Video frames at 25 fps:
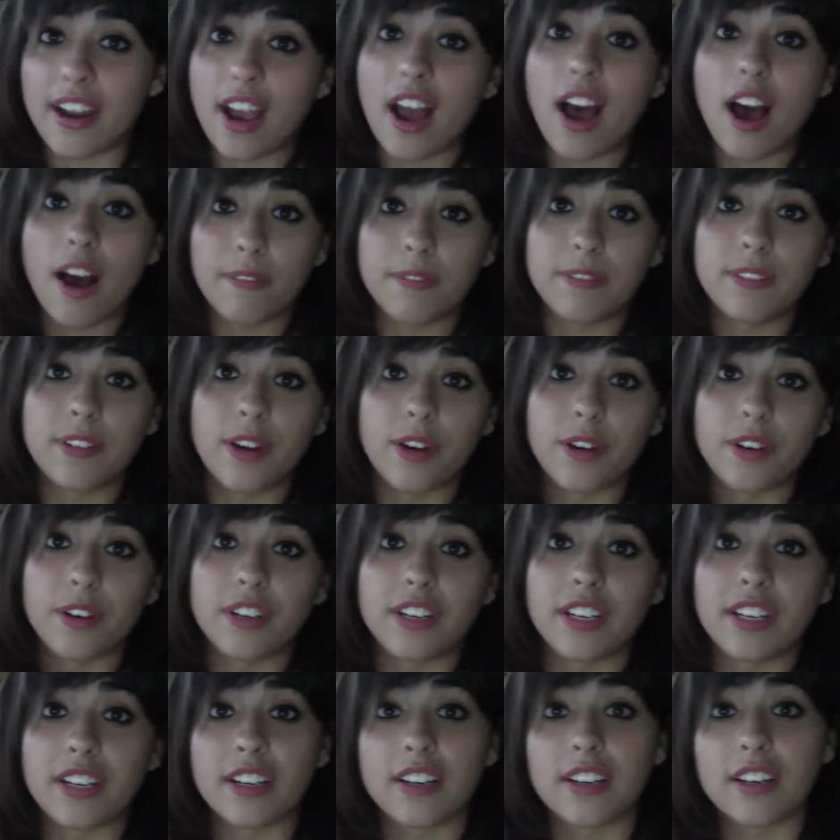Something
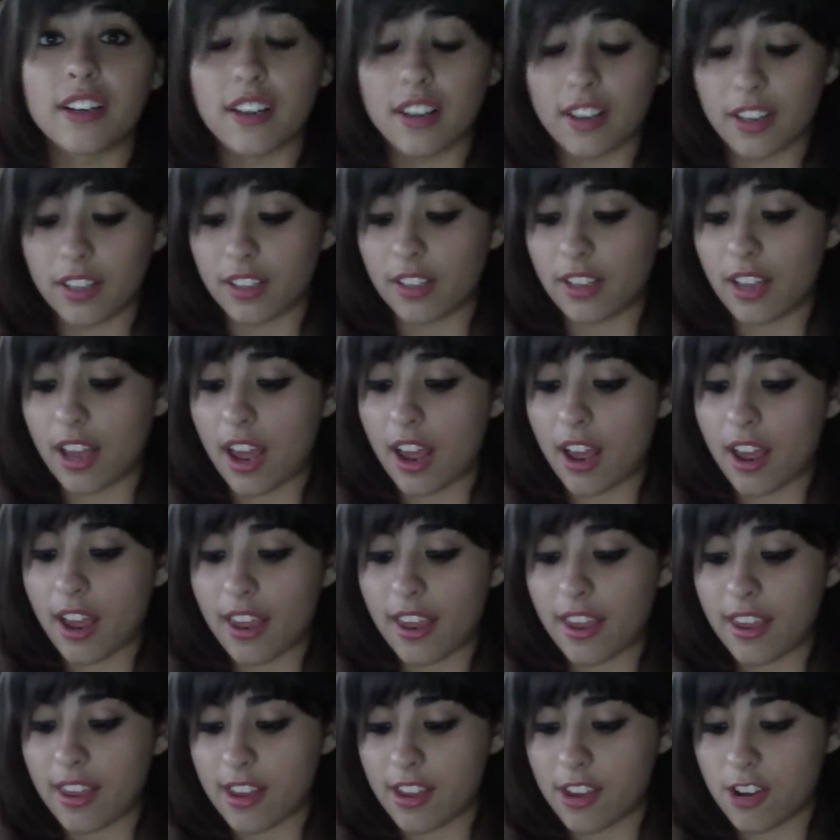that I have learned
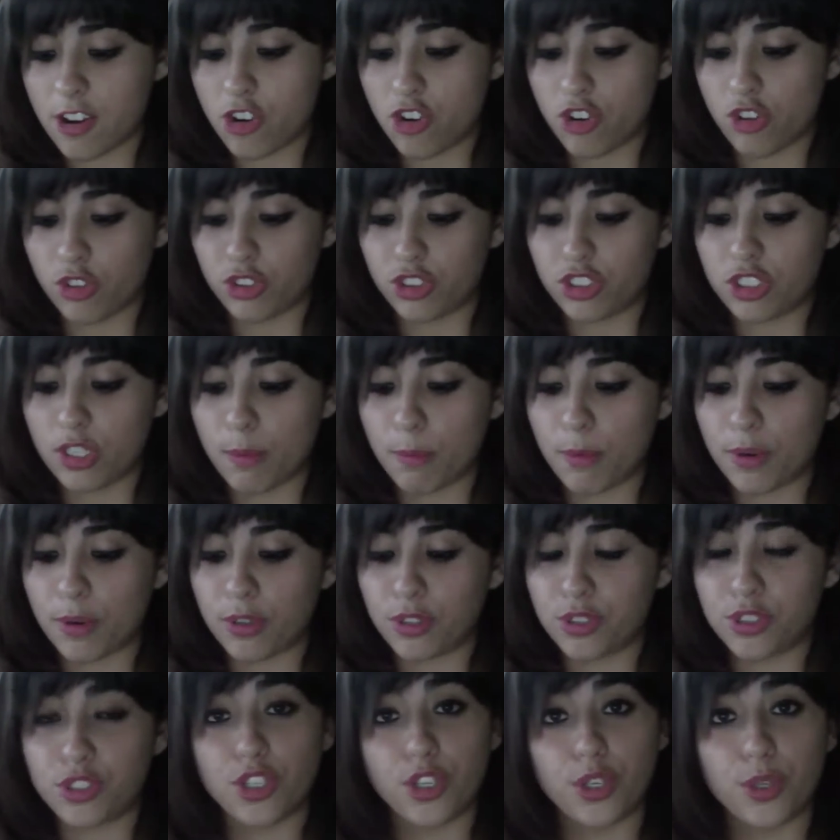it
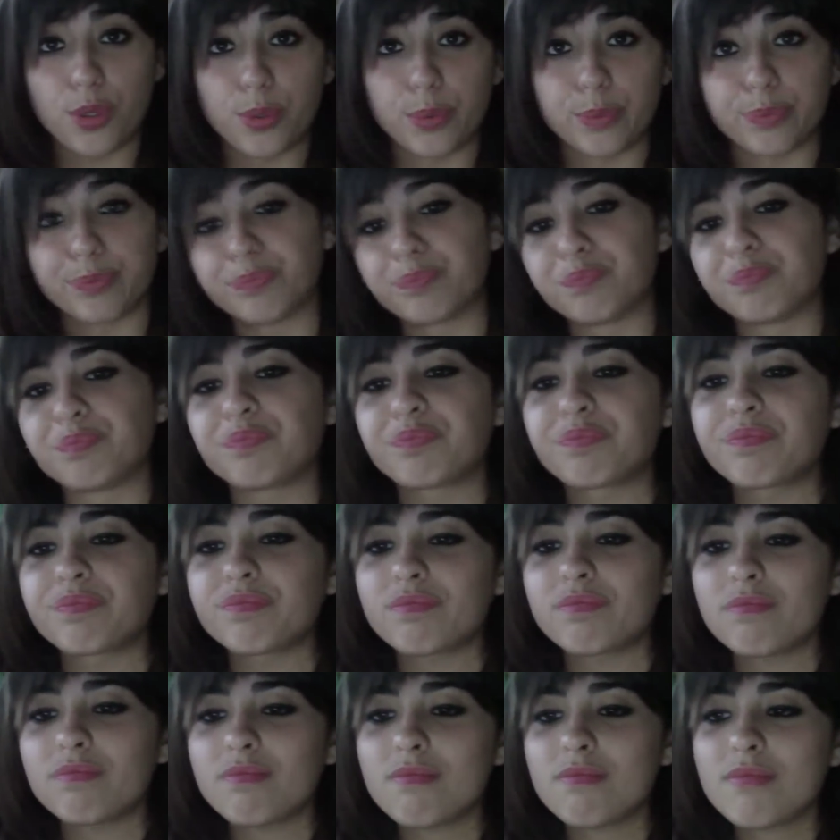on summer
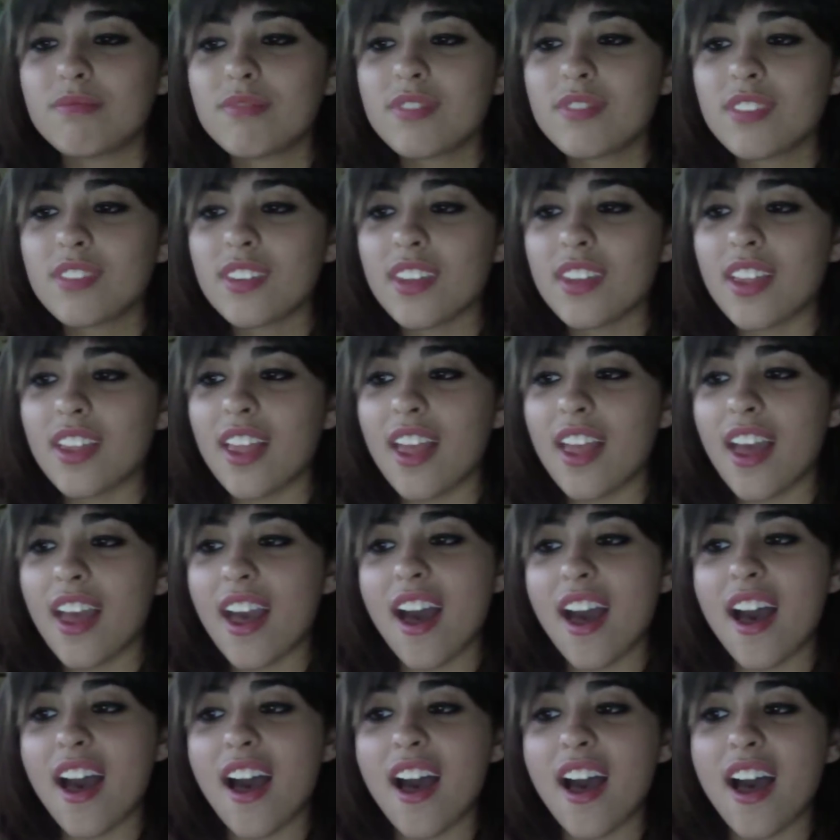too.
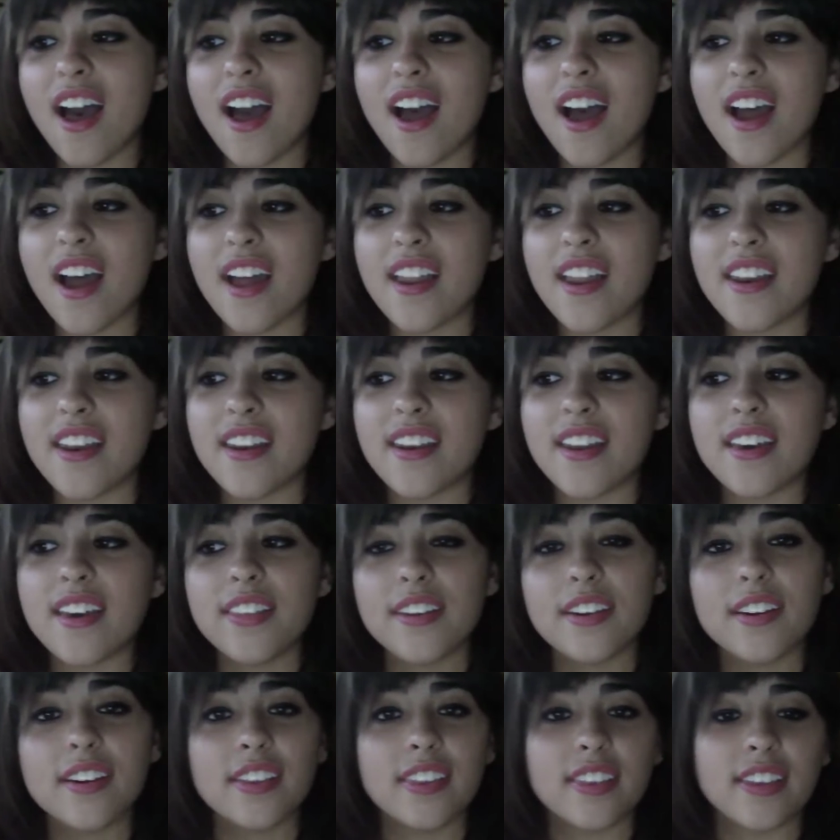
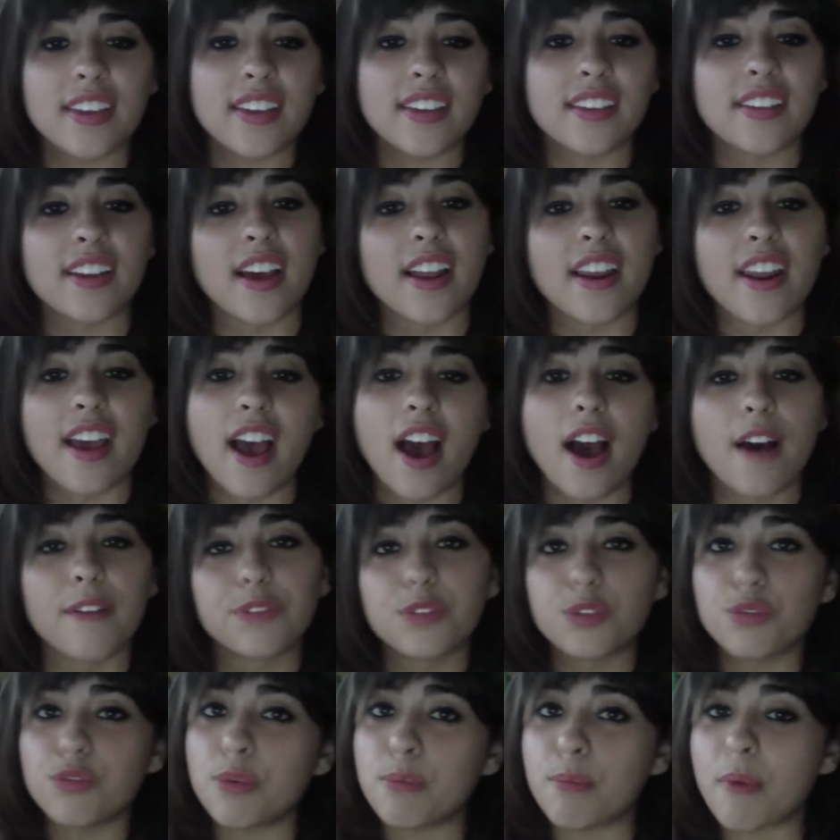Another thing that I have
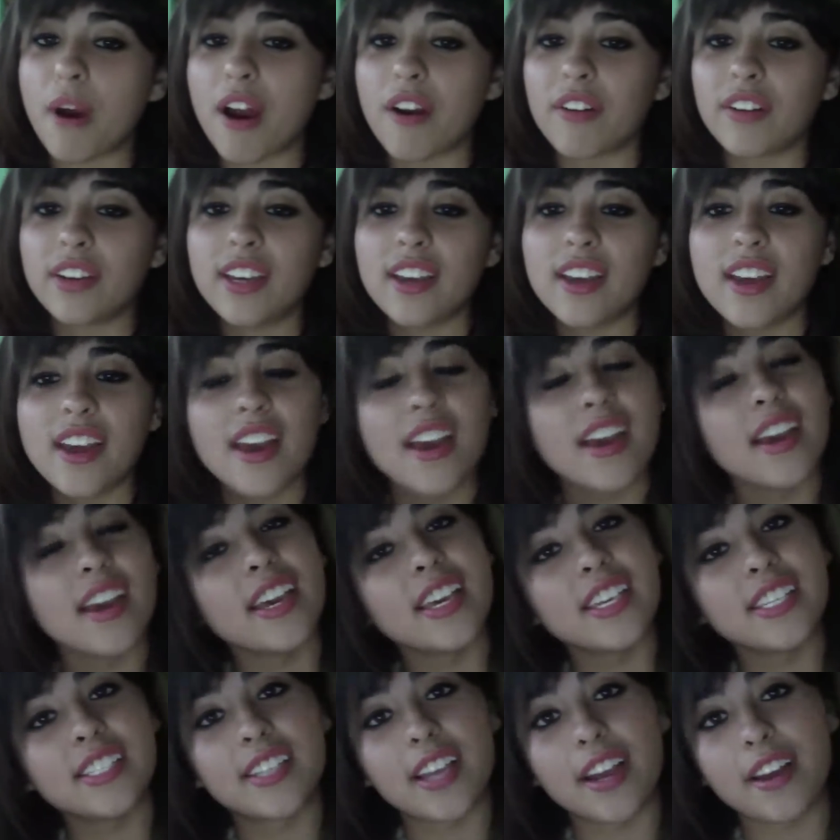to remark
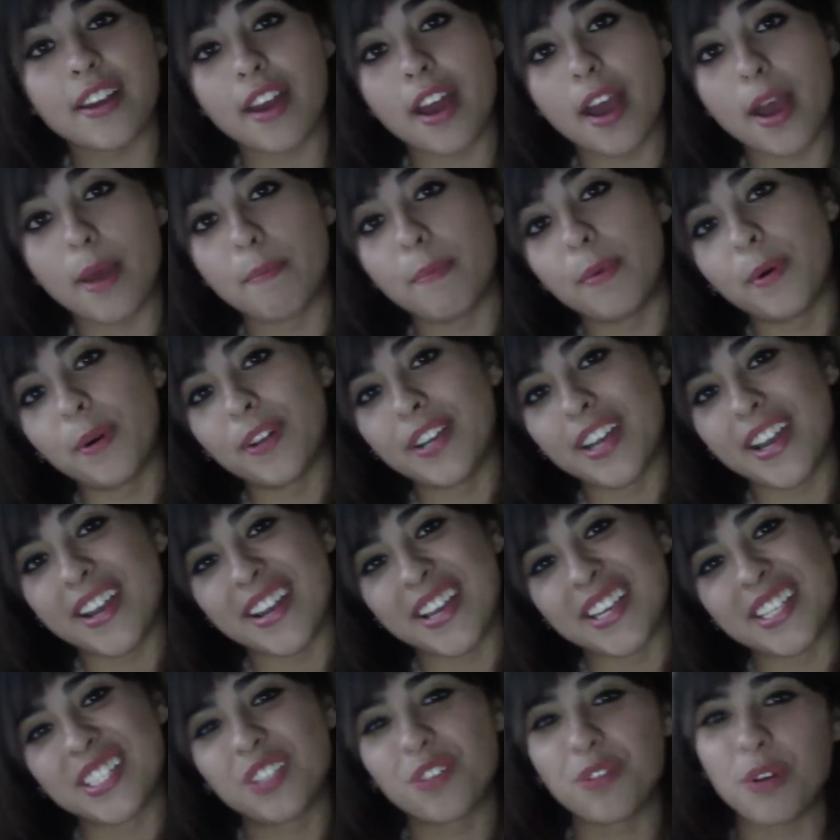is that I bought an
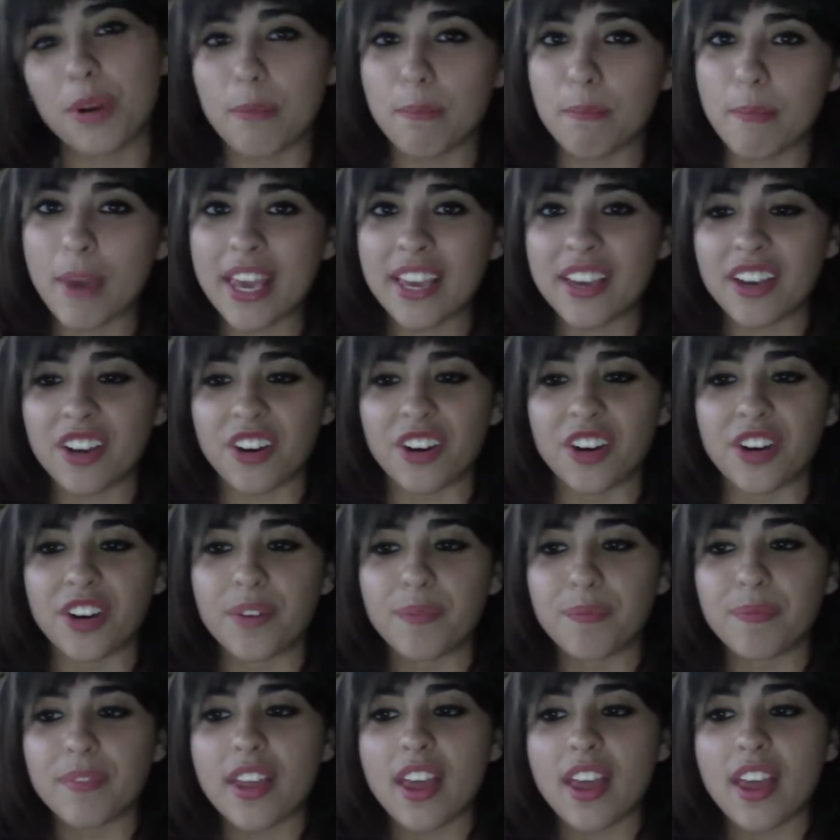ice cream maker.